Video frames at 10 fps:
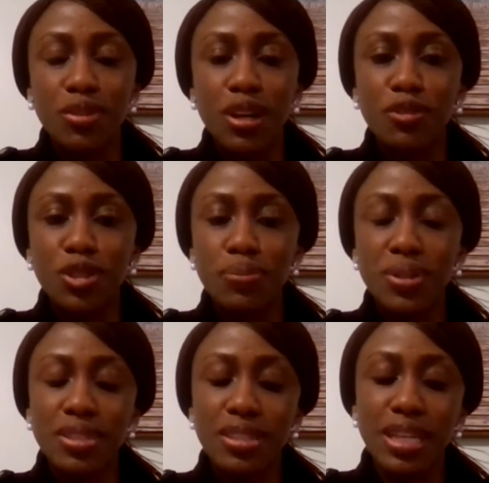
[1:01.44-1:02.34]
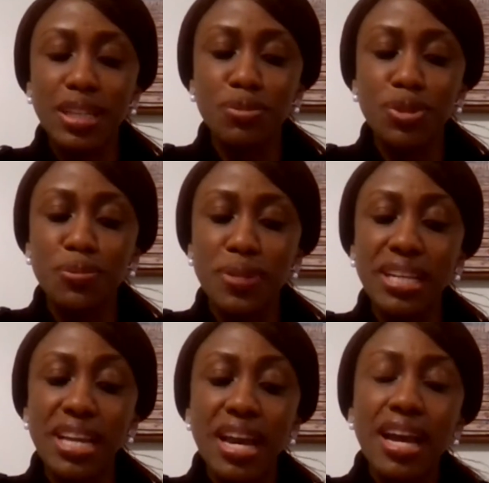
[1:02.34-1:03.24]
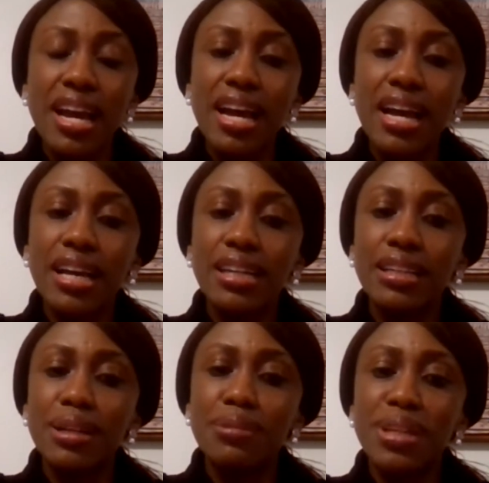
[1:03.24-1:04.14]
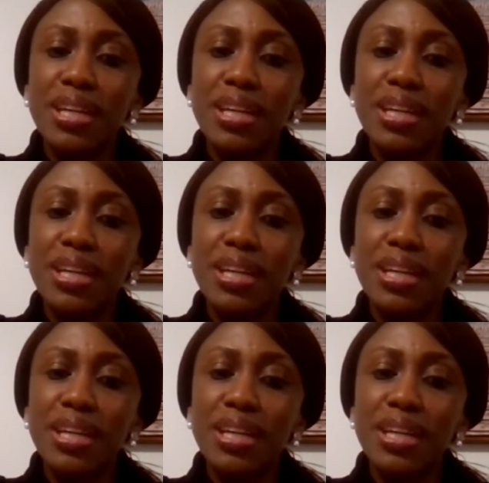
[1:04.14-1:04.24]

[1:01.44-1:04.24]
very first person that came to mind. And